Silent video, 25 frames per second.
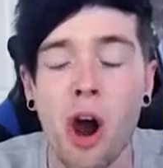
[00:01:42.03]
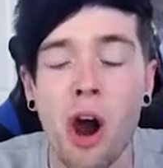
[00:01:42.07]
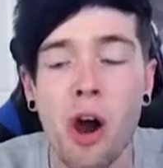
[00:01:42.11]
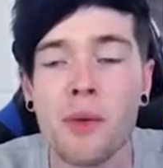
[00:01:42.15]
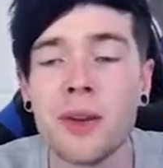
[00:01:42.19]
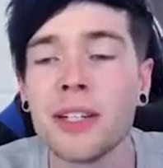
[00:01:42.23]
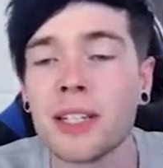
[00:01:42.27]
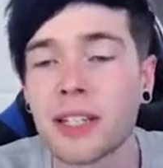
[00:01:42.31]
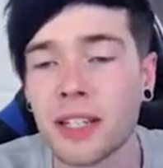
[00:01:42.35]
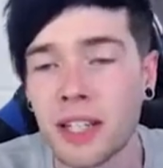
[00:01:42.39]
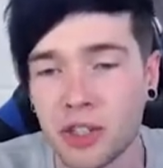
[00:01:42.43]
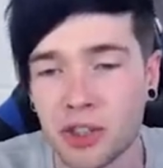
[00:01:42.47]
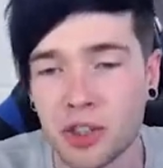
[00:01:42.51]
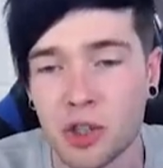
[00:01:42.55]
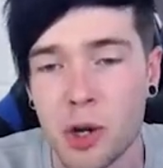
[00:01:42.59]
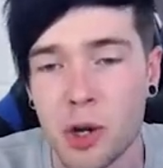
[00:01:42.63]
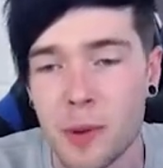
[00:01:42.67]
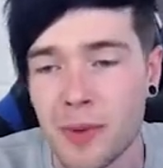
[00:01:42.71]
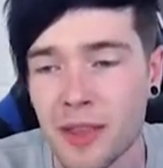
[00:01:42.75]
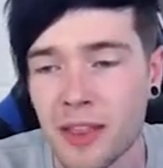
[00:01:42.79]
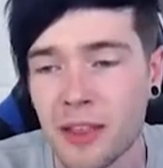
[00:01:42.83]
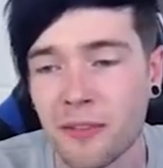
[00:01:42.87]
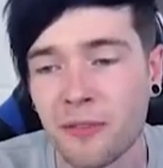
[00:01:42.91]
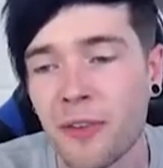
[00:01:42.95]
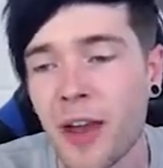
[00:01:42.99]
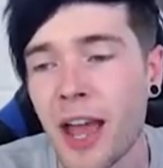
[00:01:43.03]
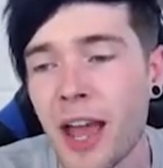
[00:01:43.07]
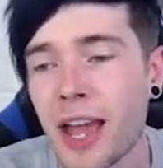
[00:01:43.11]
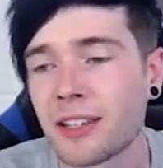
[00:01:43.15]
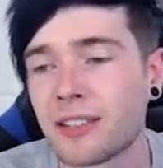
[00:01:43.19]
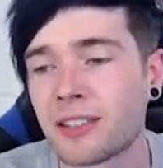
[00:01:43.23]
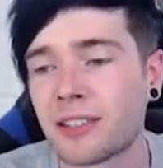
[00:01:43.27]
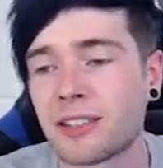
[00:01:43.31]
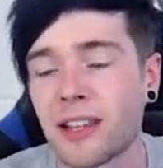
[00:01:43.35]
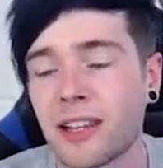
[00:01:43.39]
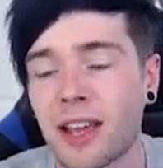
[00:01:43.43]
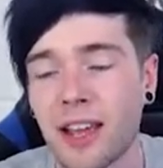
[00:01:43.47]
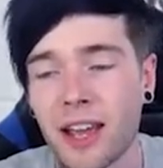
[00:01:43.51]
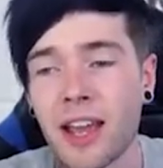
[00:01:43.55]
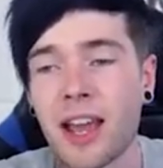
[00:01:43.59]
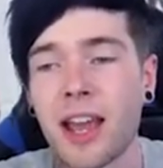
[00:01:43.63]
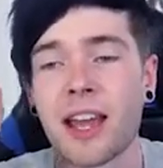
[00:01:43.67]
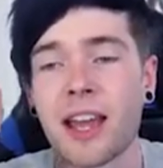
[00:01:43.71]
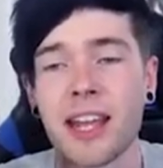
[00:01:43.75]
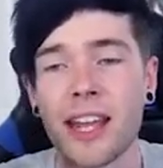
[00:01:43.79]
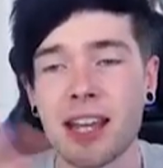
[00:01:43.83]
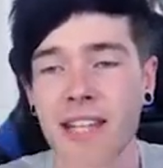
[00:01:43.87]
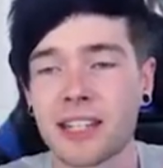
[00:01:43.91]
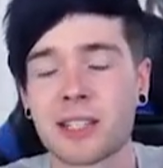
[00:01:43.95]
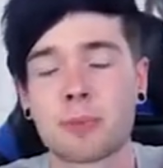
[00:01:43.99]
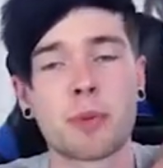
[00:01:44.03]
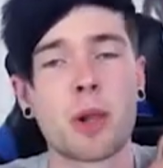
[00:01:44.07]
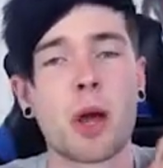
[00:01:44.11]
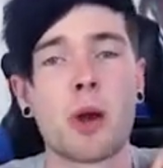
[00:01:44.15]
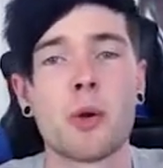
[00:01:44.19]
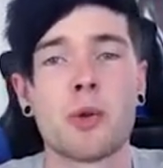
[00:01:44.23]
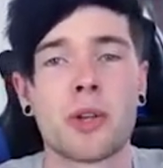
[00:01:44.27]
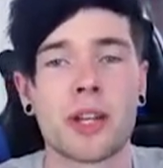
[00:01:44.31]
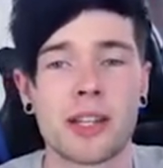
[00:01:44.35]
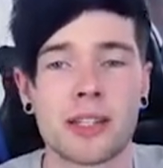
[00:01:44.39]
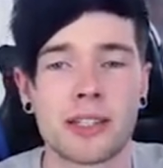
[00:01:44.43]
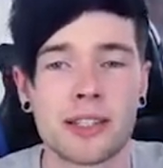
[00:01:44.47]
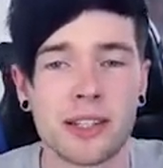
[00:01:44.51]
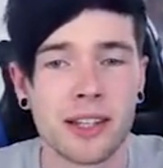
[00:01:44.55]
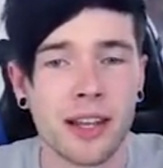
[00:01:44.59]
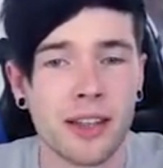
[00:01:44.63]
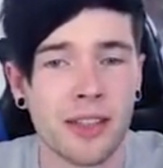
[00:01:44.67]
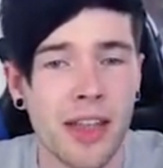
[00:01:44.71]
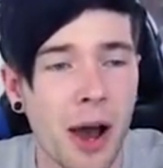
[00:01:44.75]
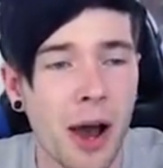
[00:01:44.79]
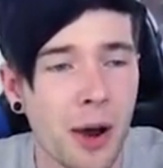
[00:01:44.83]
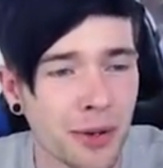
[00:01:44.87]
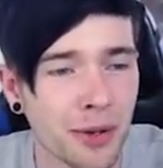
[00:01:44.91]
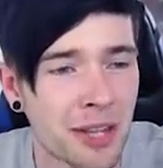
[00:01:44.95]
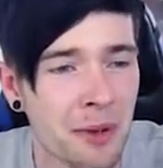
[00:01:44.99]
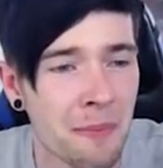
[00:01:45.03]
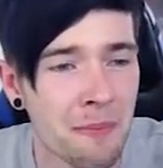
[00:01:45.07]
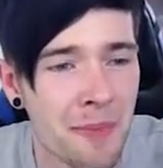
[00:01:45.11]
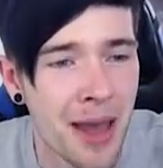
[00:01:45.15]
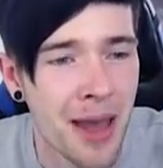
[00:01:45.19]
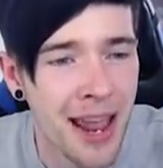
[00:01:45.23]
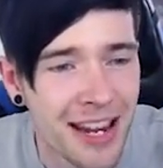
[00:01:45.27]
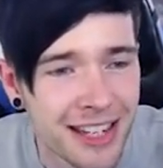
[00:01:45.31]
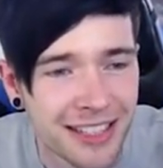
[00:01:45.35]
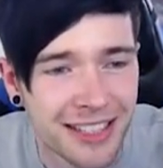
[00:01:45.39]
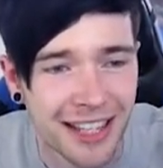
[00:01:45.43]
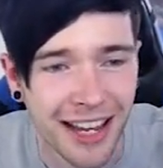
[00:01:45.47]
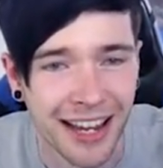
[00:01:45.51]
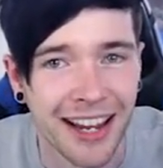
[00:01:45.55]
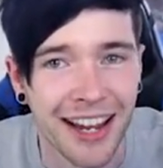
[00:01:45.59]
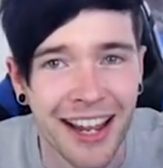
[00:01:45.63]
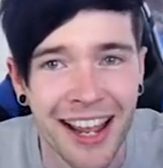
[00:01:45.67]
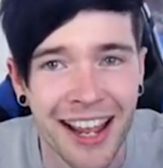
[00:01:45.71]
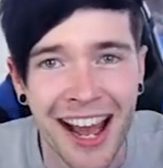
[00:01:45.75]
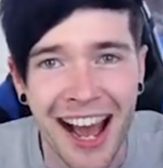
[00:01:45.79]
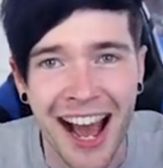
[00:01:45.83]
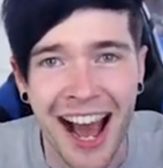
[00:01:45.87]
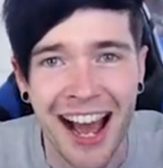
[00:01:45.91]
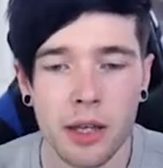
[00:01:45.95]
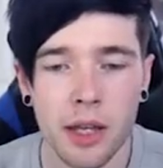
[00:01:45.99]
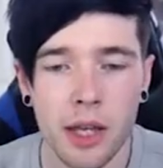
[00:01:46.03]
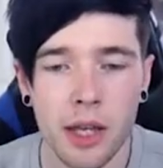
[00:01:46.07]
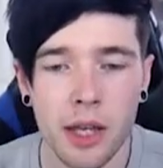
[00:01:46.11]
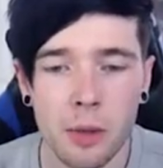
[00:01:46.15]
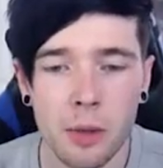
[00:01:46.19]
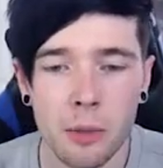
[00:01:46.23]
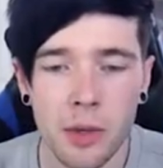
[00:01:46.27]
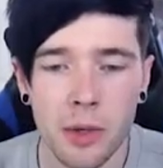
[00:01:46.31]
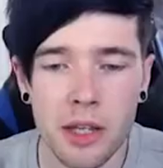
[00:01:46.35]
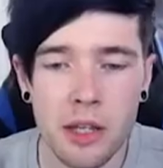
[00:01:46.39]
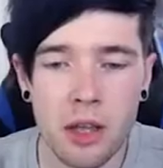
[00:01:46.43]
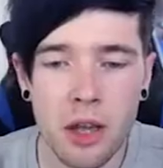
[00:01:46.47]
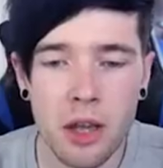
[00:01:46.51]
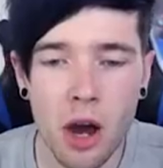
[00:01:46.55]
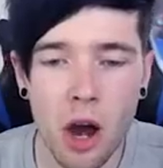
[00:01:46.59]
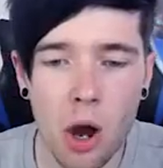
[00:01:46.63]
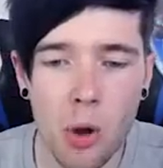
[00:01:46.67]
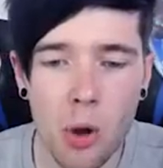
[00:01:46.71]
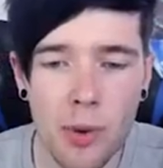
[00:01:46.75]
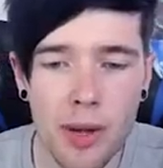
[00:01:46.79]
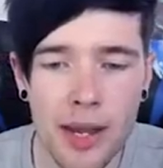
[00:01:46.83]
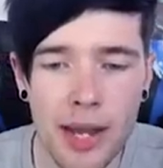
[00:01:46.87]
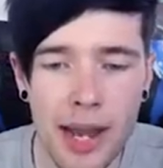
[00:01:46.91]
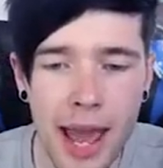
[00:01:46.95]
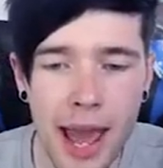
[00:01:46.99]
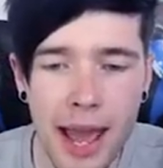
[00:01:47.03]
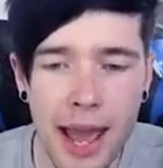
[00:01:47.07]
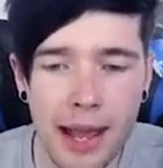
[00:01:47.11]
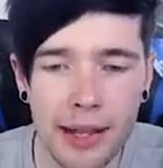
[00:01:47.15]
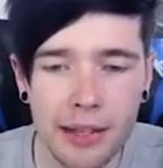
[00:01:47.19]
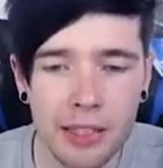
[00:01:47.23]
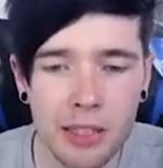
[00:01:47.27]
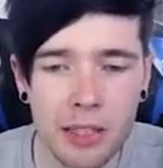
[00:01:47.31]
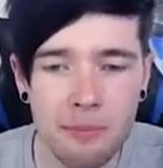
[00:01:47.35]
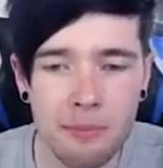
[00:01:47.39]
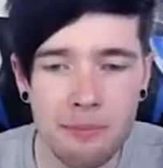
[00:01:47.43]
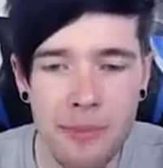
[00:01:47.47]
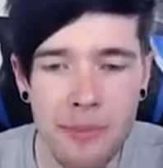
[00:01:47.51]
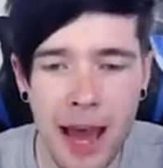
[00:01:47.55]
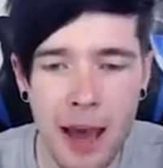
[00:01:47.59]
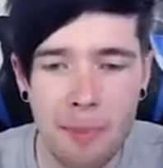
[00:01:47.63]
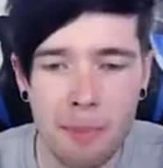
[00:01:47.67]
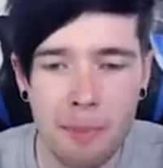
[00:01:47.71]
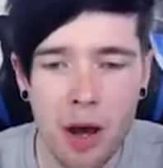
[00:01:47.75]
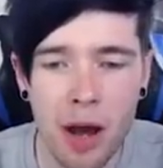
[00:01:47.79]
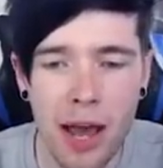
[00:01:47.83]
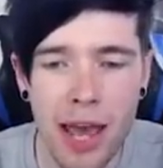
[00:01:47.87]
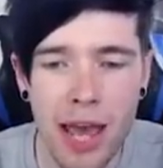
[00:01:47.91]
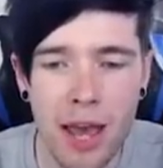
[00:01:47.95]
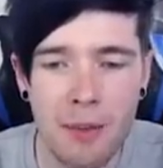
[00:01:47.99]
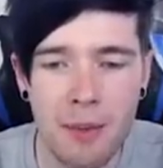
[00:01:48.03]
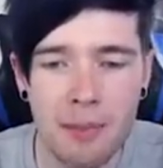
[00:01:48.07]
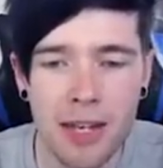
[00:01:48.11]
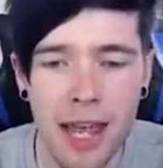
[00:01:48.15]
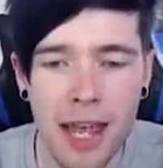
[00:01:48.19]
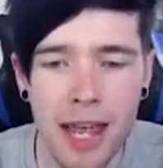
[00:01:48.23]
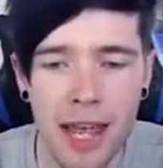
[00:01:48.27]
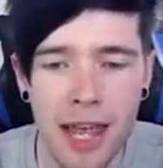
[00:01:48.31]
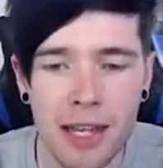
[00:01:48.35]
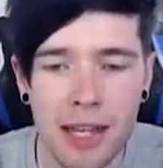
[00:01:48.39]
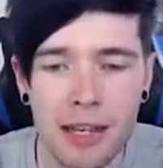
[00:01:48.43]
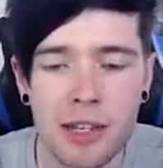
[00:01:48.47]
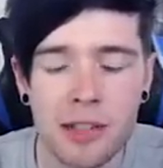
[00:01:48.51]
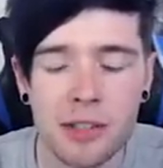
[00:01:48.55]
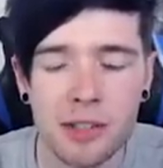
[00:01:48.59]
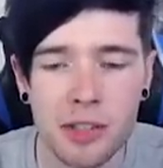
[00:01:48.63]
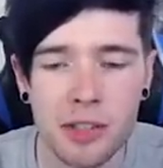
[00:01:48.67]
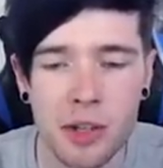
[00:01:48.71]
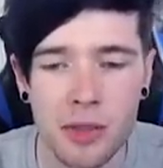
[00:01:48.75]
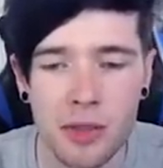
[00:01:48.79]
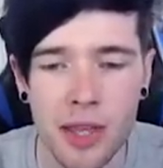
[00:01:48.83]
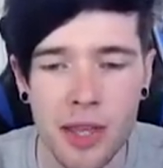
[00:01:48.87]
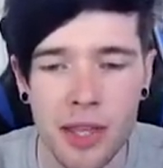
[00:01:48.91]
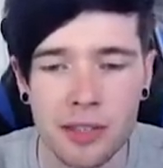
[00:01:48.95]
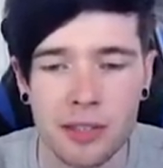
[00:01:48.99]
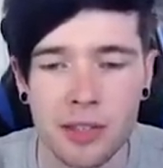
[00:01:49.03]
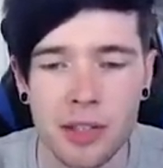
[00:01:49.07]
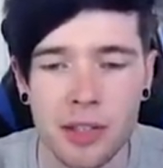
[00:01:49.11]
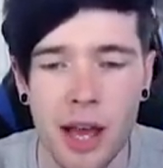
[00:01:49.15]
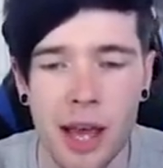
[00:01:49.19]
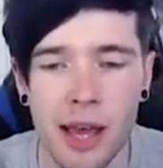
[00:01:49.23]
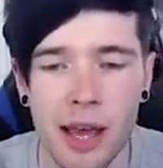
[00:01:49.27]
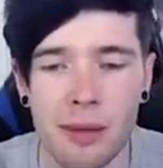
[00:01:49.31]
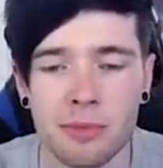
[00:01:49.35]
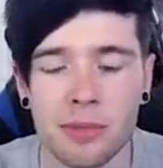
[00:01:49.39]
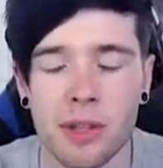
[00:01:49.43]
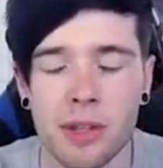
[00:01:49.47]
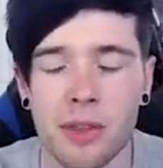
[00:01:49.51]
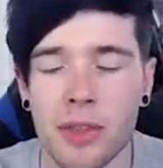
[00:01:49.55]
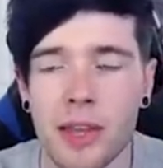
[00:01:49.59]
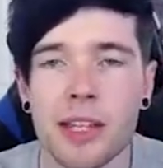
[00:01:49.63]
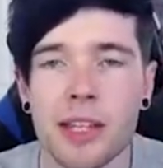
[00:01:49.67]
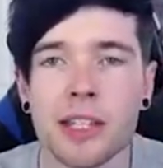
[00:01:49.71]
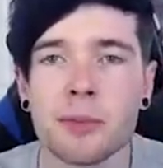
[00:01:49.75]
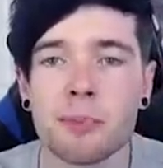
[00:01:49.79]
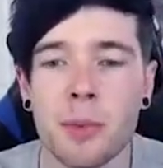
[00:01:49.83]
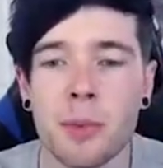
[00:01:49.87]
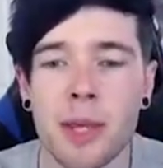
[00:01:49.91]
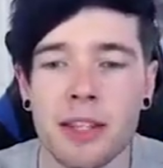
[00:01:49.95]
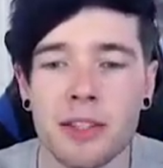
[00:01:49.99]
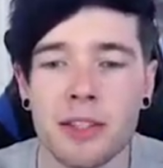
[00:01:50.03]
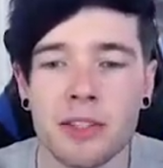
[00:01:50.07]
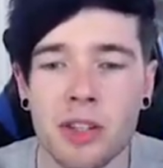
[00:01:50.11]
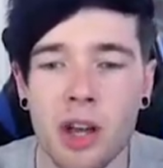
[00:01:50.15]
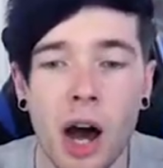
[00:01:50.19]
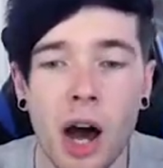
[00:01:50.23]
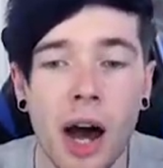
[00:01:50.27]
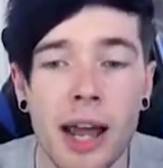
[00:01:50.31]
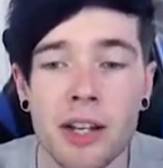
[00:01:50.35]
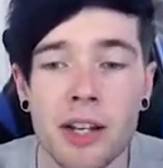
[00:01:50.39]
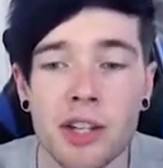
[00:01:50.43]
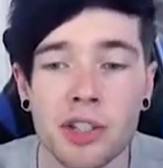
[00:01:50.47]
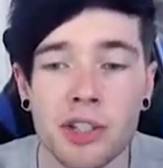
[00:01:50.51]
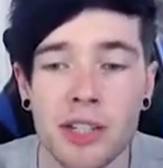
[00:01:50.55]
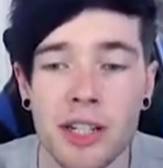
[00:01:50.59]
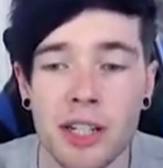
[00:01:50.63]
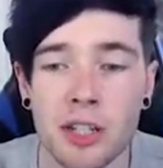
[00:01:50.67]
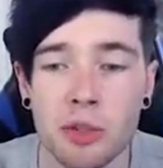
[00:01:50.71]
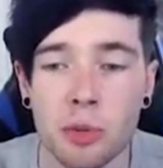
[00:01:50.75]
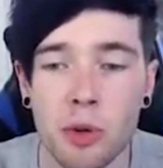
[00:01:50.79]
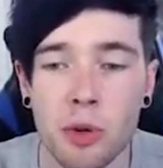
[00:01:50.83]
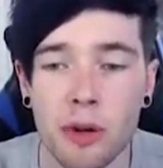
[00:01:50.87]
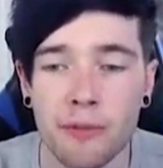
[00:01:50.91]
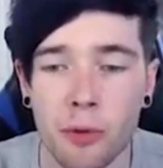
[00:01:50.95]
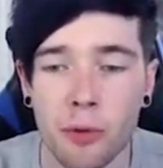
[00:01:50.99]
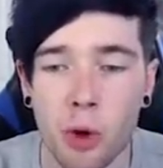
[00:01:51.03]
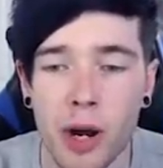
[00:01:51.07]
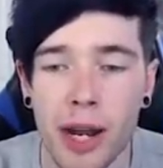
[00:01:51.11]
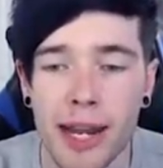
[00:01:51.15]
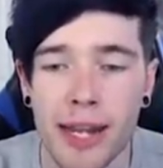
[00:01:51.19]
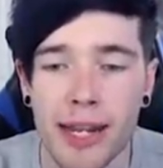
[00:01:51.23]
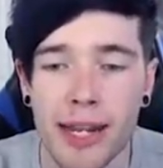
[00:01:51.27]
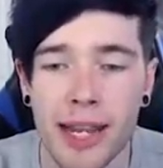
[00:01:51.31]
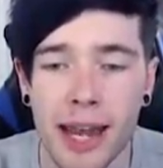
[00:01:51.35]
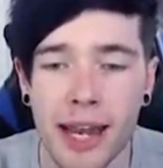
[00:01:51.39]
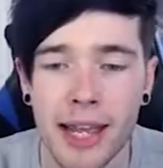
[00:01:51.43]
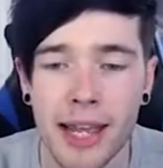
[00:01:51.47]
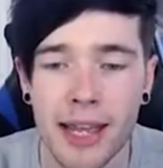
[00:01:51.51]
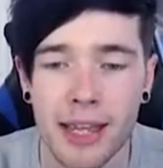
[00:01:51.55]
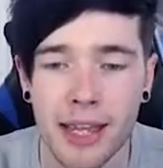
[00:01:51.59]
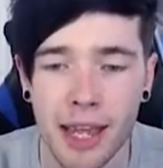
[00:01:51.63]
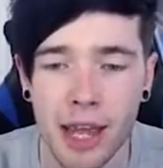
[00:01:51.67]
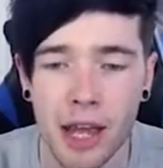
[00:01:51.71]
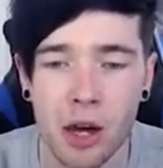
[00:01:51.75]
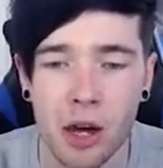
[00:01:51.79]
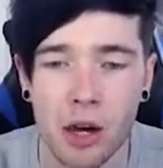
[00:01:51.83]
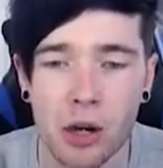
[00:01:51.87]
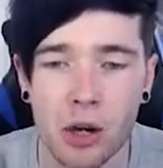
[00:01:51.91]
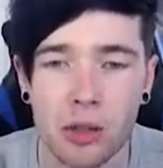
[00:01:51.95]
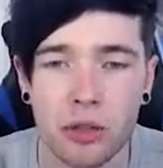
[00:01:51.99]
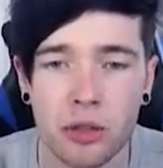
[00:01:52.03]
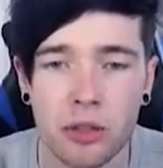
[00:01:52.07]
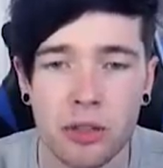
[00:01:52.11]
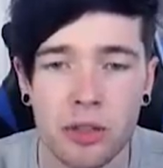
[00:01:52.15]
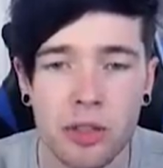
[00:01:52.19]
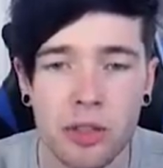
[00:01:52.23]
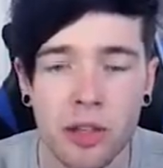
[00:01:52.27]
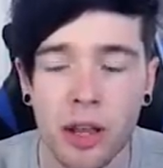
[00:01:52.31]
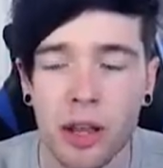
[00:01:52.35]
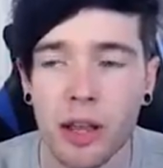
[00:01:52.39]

not only did I shoot him in the face, he exploded. That was amazing. Here we go. Next map. I am an innocent this time, so this means that I just need to avoid getting killed.